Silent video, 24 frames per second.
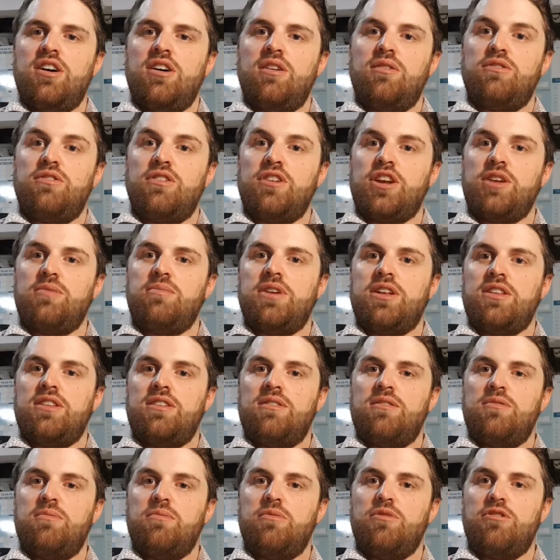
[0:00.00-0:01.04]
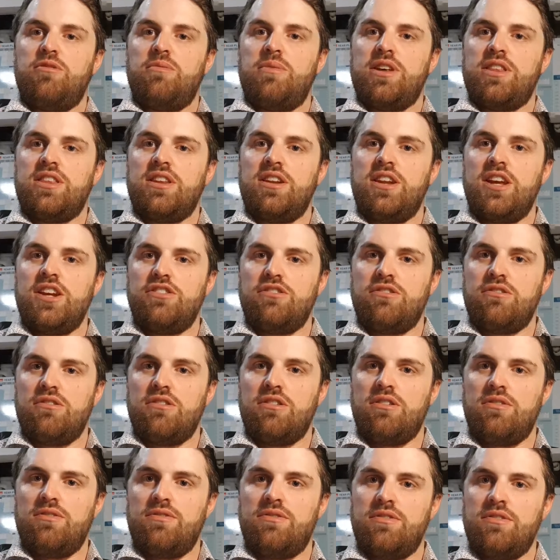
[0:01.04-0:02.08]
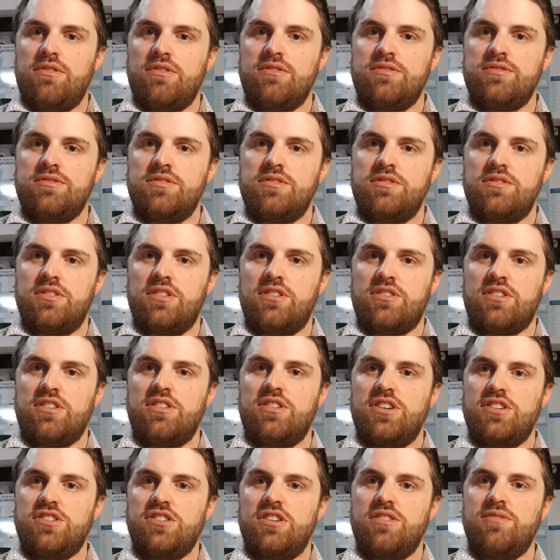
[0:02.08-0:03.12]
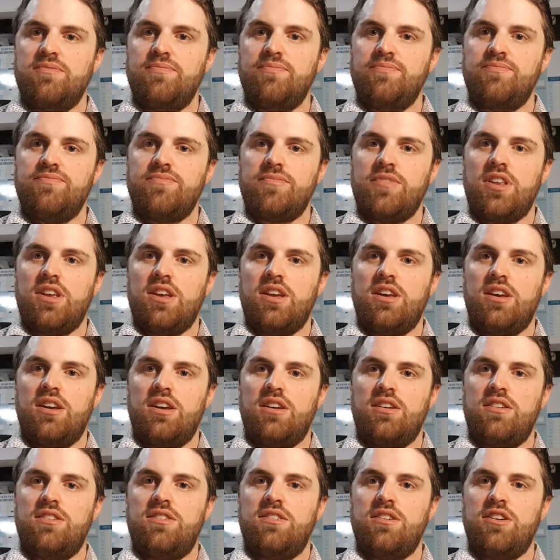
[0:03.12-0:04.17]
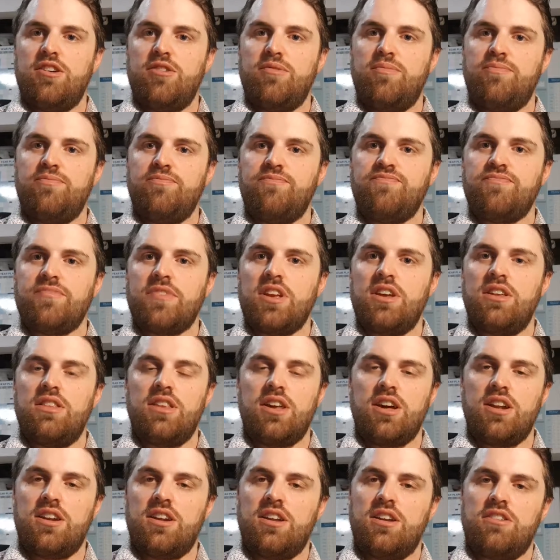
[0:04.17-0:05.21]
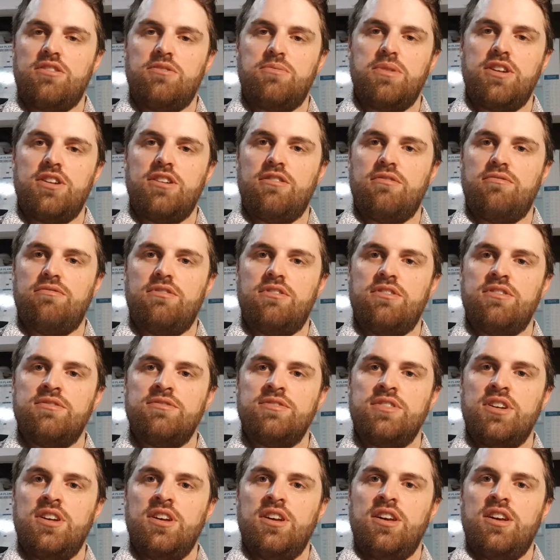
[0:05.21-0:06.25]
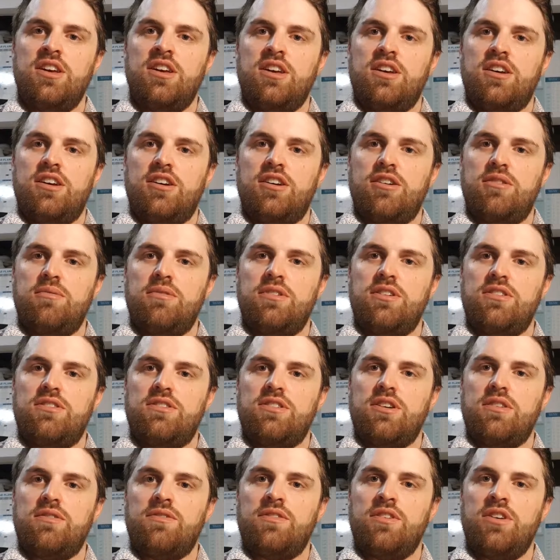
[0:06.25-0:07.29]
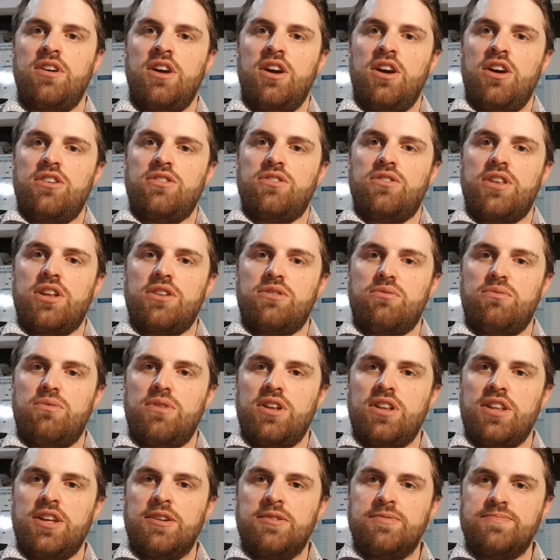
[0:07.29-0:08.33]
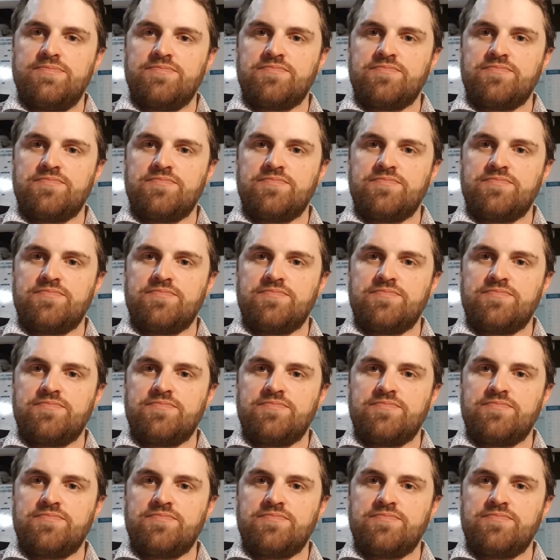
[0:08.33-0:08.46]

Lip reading: learning more about the nature of this condition, and that has been helpful in itself. So that's really